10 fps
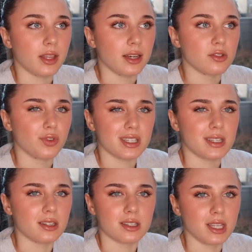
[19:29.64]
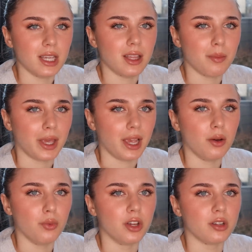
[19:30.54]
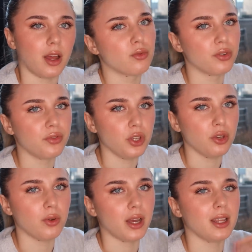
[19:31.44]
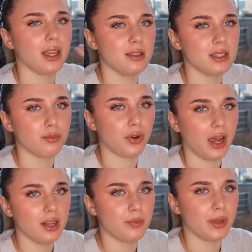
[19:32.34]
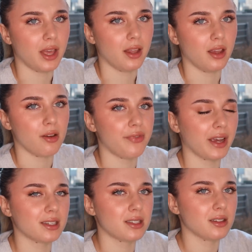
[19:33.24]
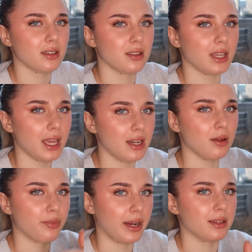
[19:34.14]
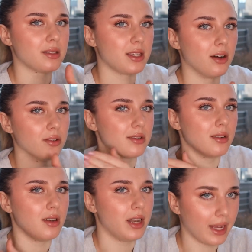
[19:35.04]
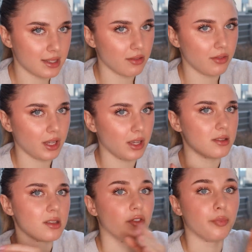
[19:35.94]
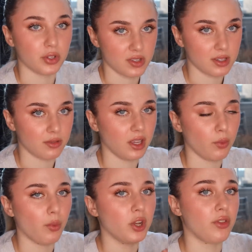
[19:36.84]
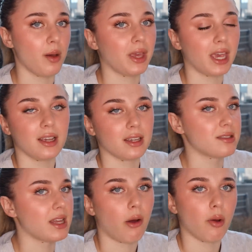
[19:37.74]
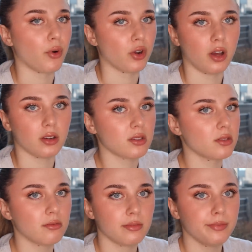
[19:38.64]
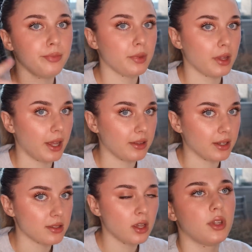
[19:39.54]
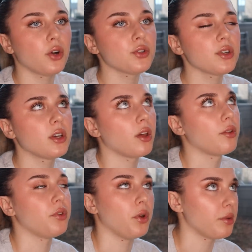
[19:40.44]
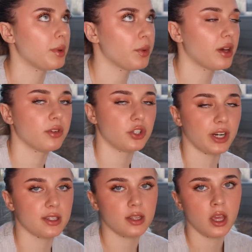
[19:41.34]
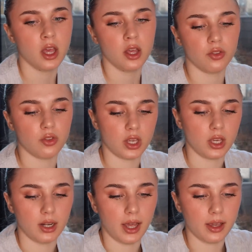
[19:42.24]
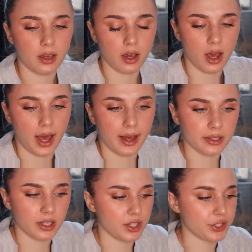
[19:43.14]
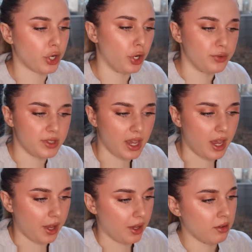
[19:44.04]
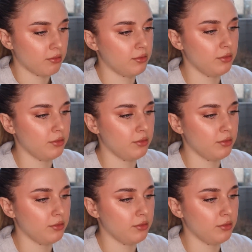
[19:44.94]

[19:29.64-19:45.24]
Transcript: That is really sad to see that Mikayla would review an indie brand but then affect the indie brand sales negatively instead of positively when we know that Mikayla can sell out a product like this. There are also a few other people that have addressed the like ad disclosing